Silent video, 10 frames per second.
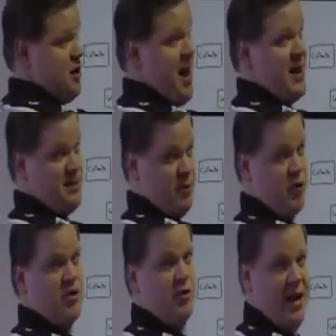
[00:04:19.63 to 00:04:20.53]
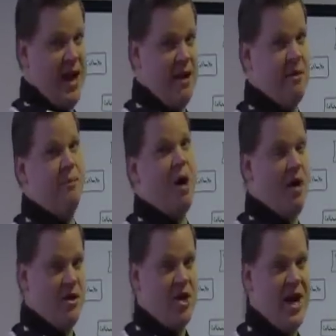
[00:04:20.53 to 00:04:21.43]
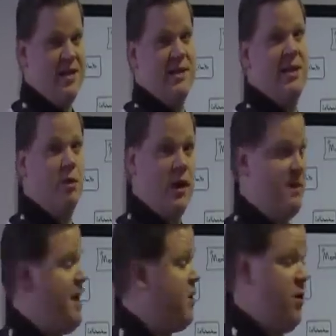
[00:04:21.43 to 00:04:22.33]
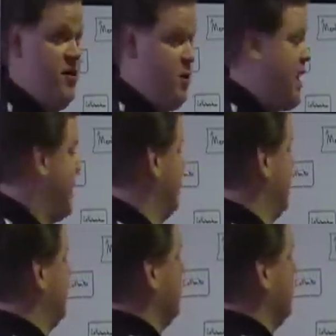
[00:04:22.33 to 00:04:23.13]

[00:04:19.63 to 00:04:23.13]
asked the person their name and apologized and said, we're going to get back with you, we're handling it,